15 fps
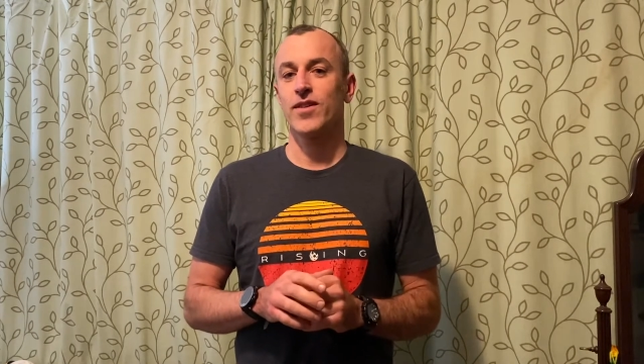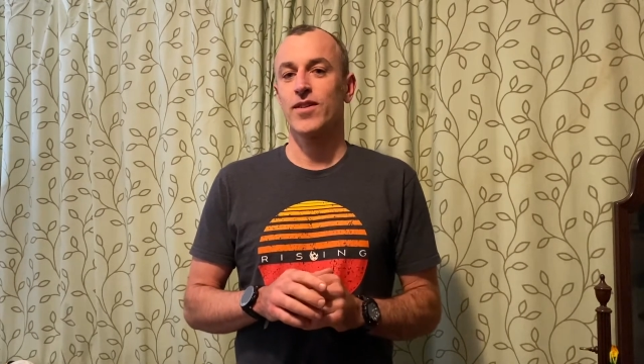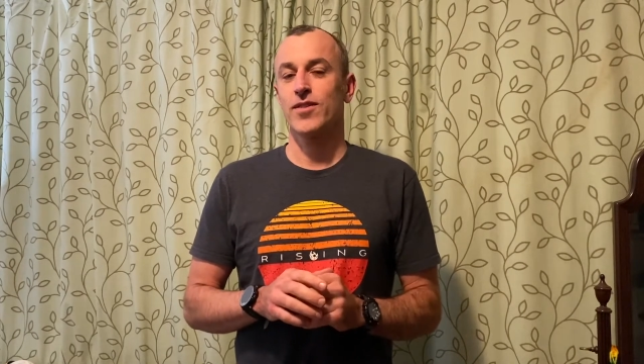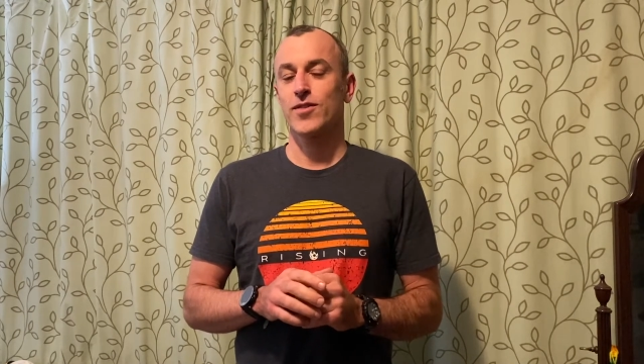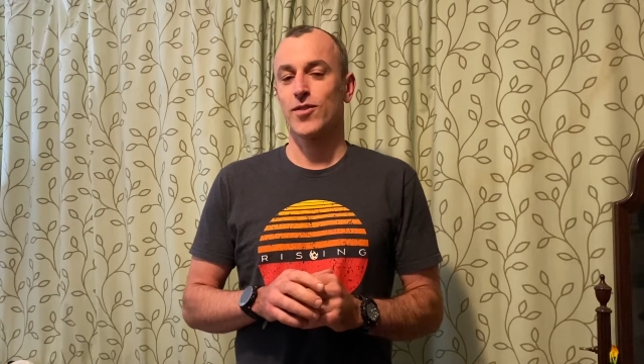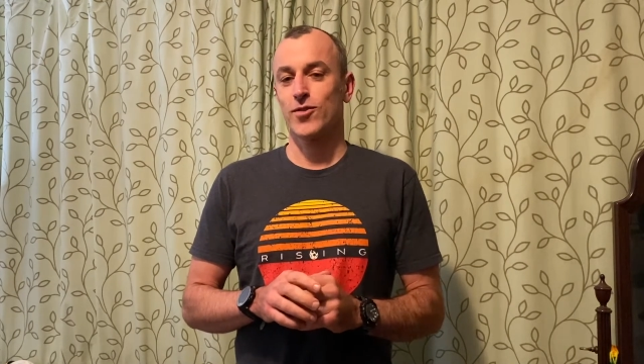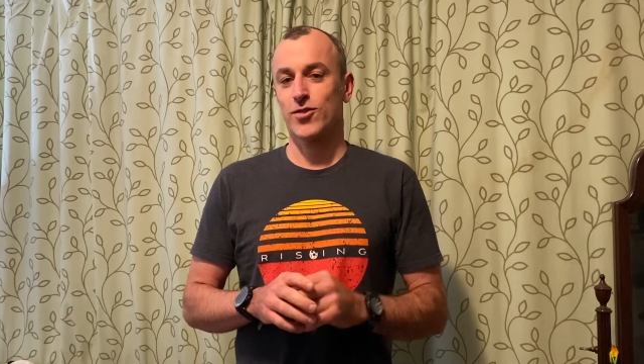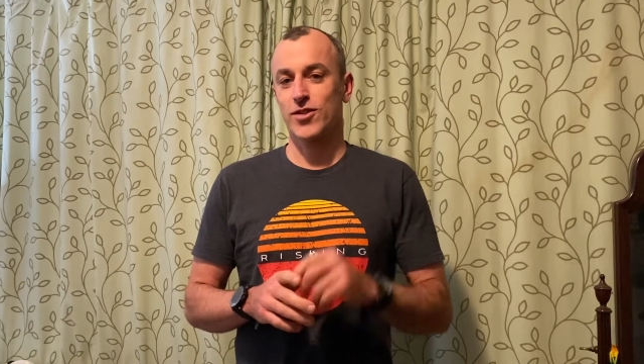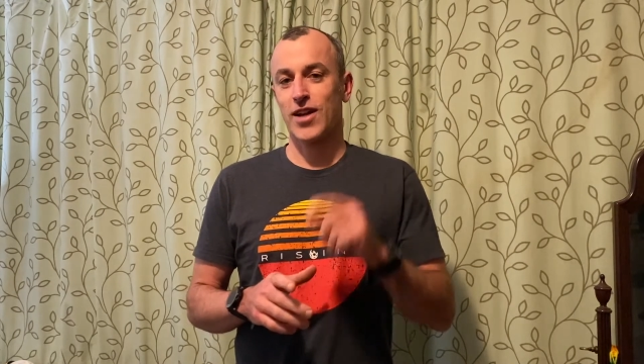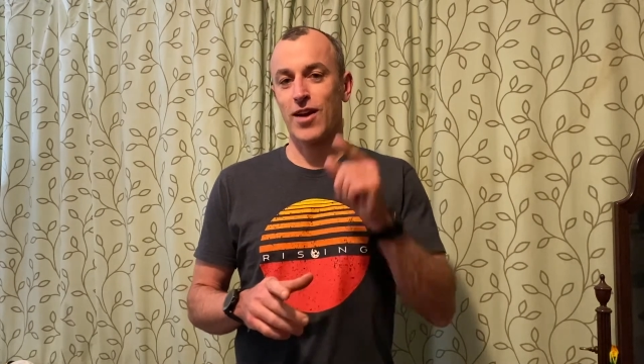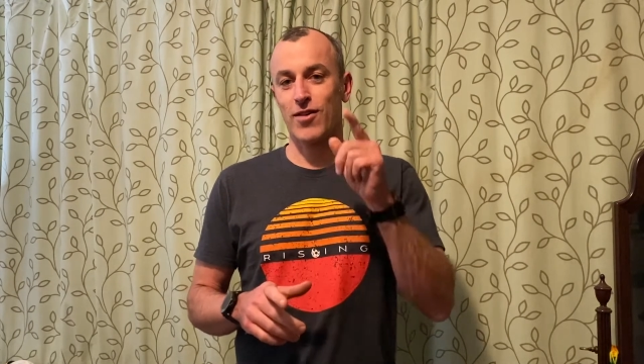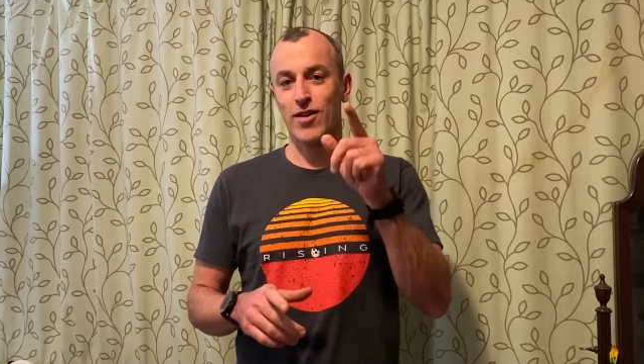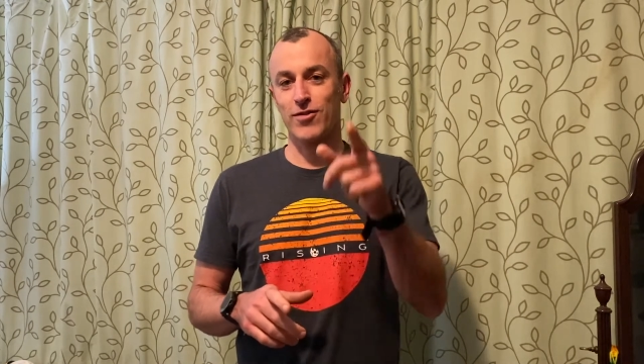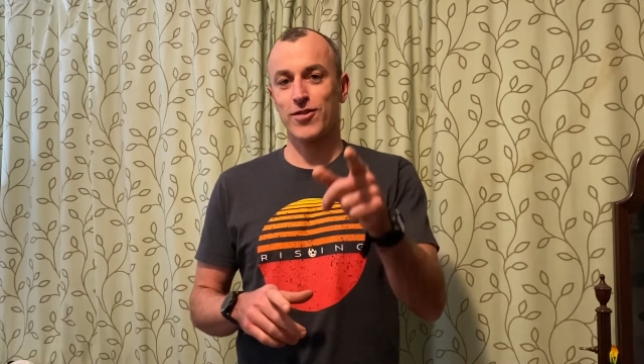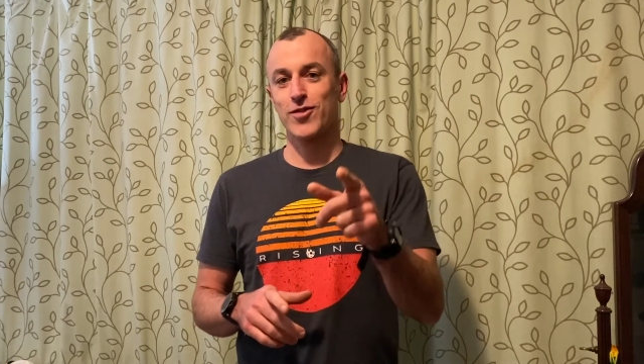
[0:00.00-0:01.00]
So shout
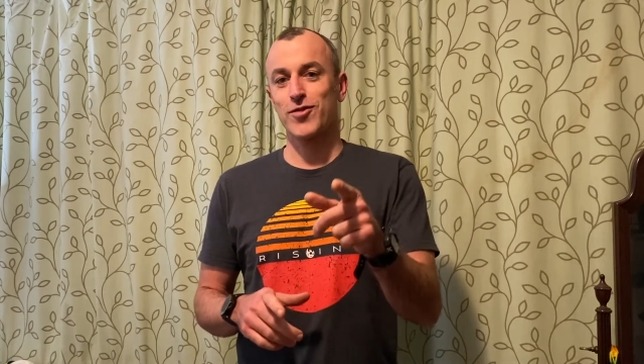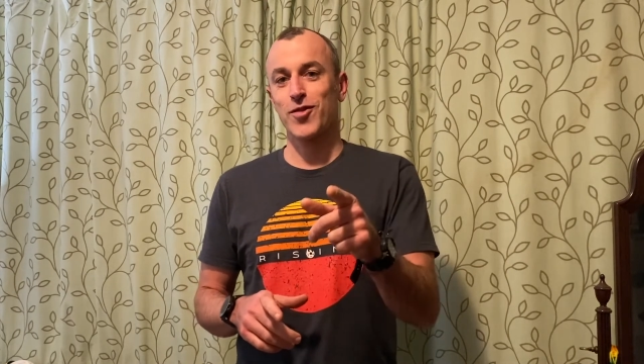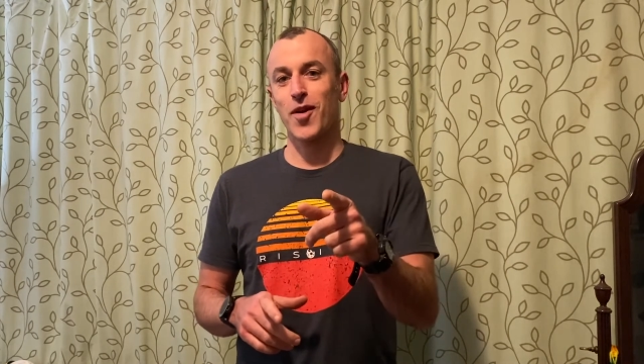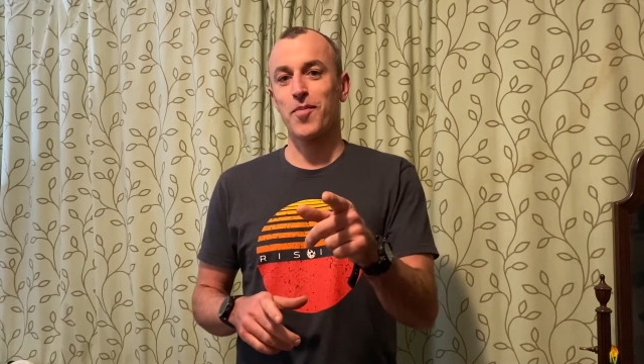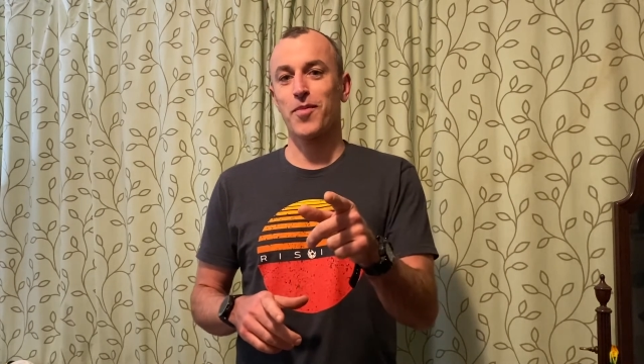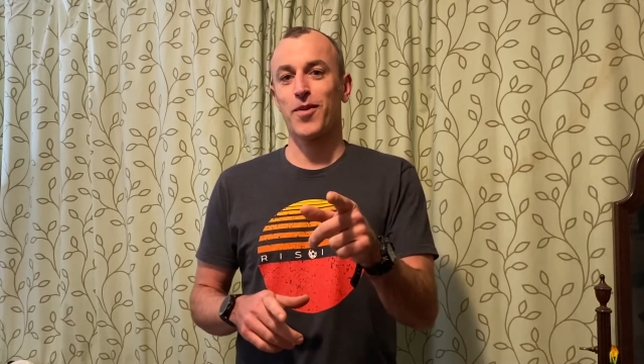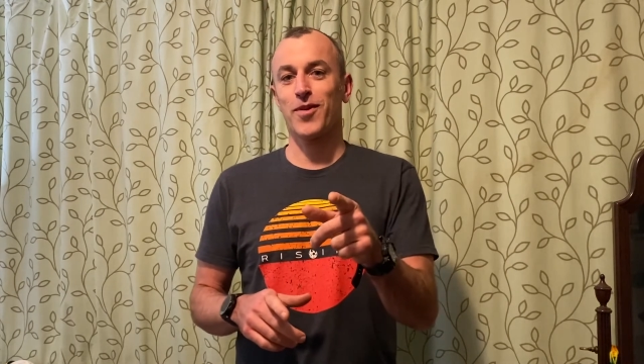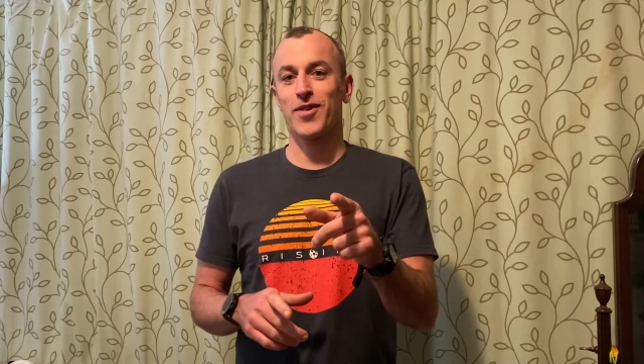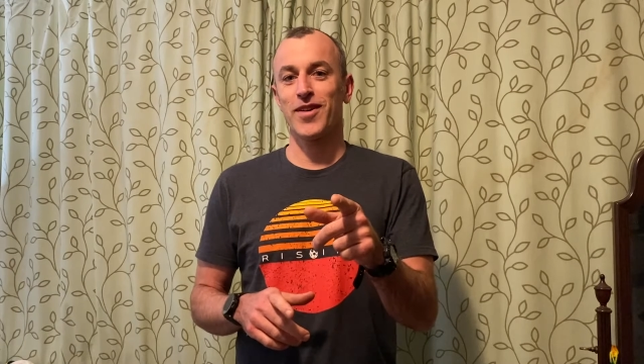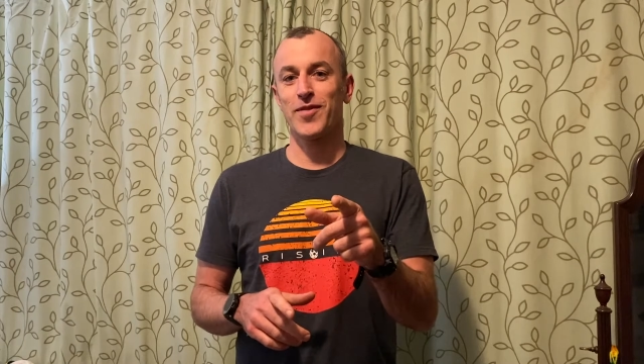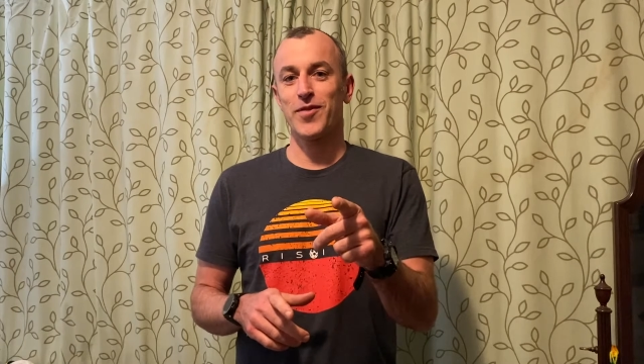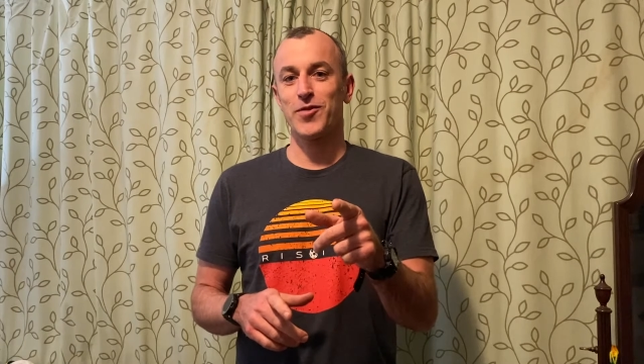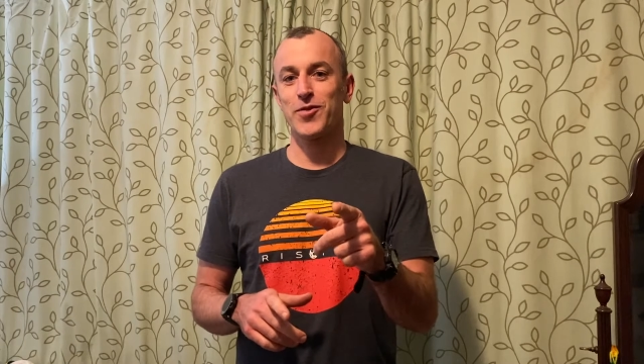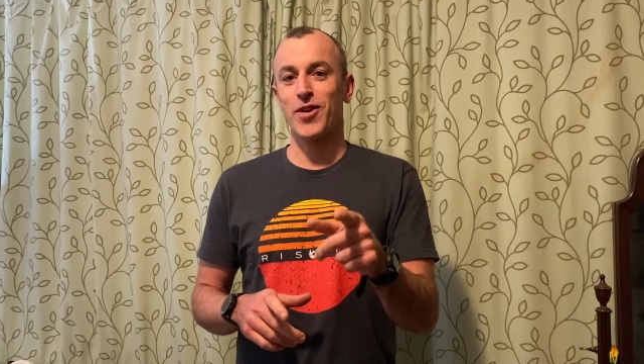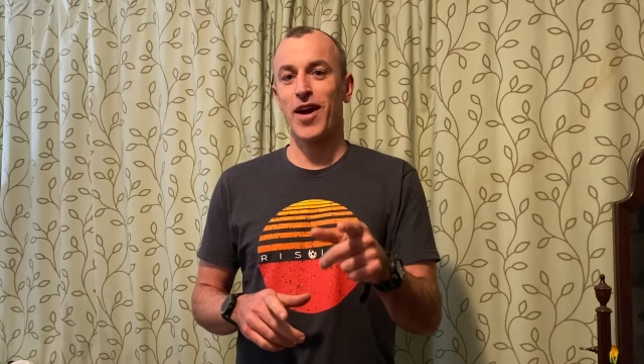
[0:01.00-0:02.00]
out to Trumbull if you
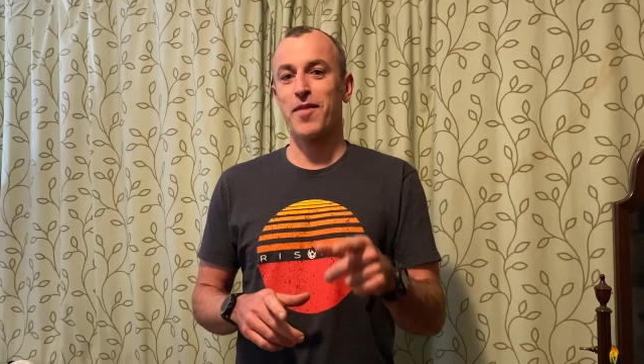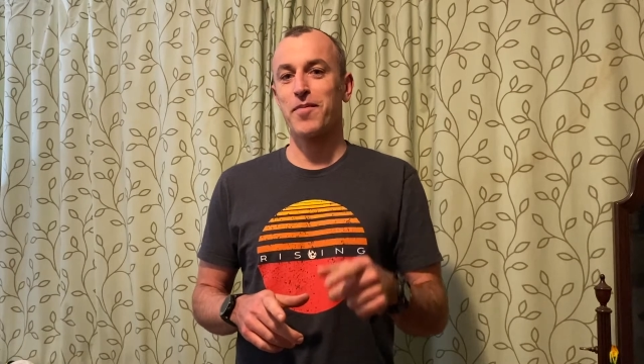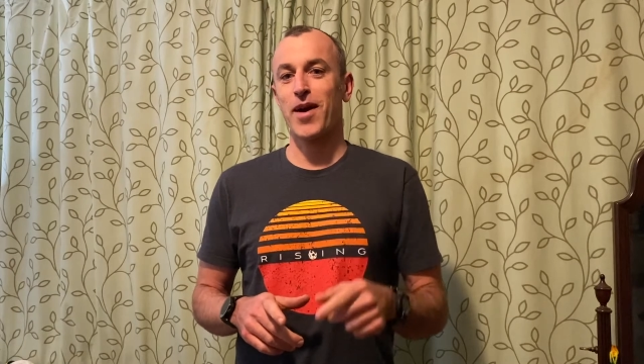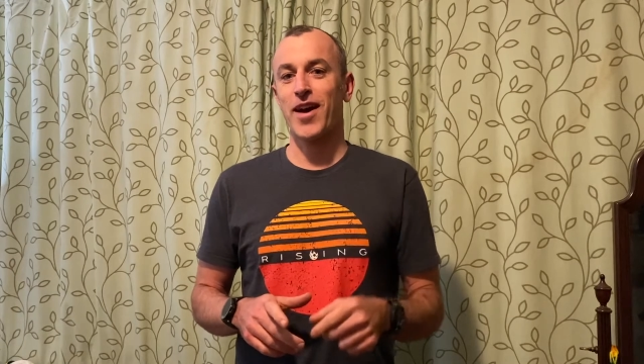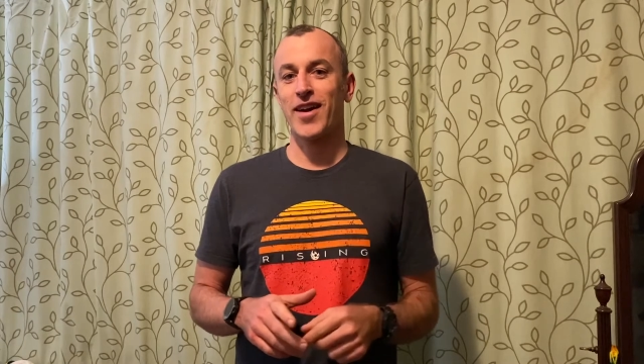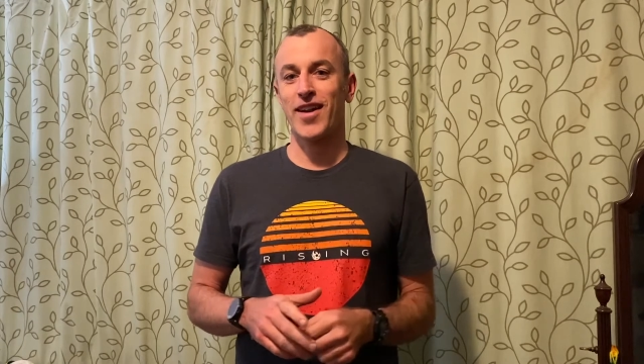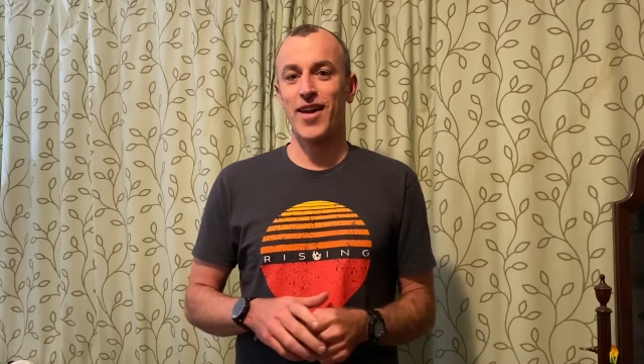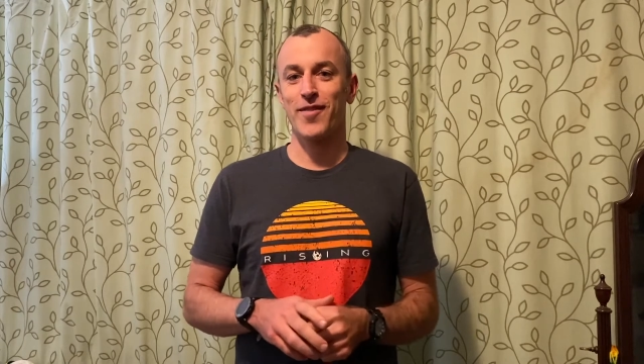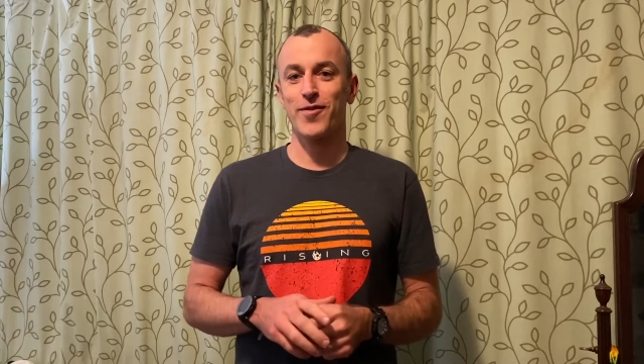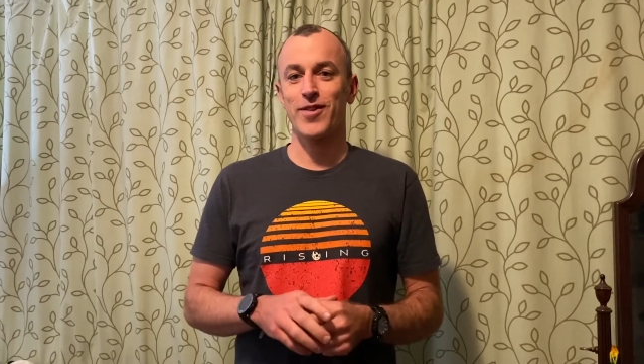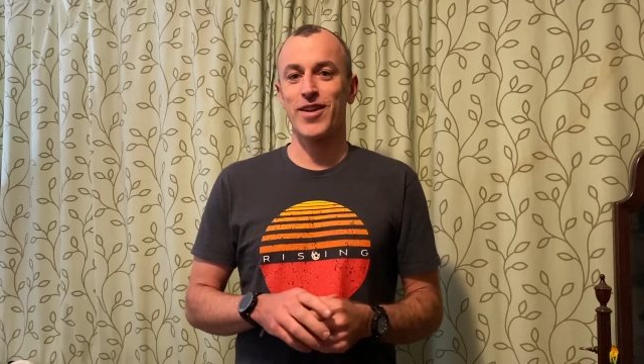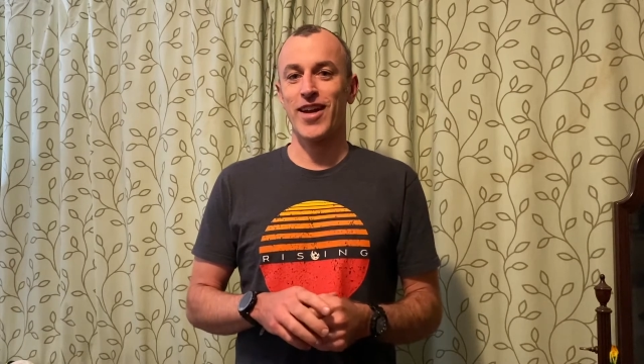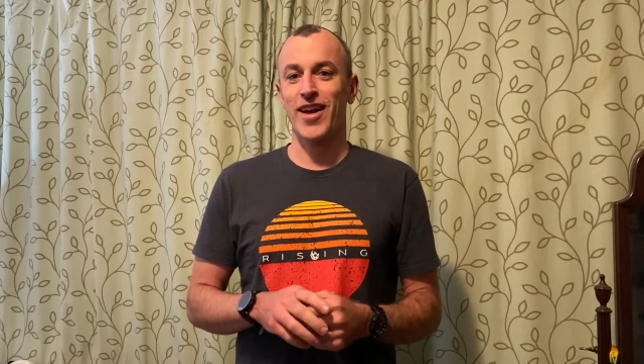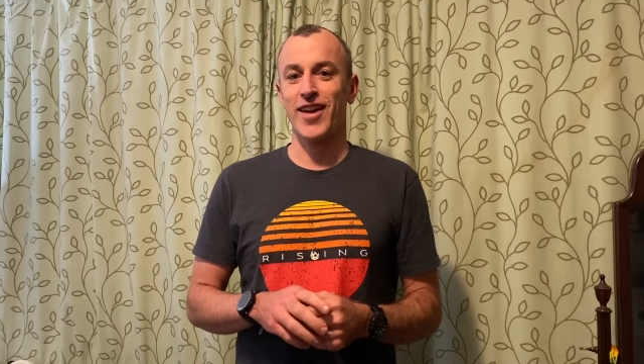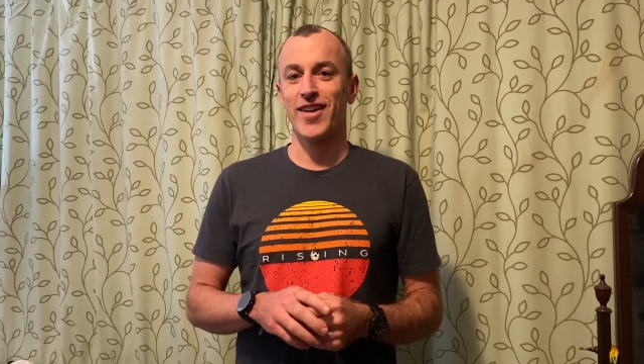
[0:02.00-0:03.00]
drive by it every
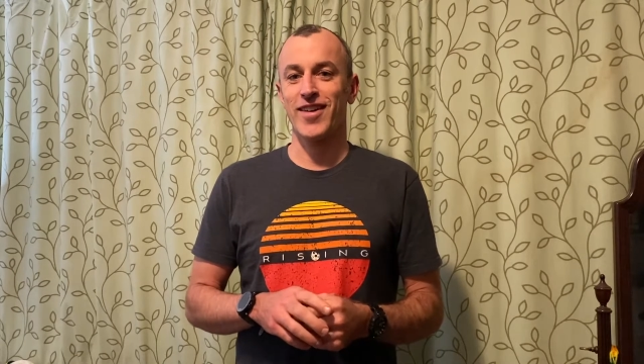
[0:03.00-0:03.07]
day.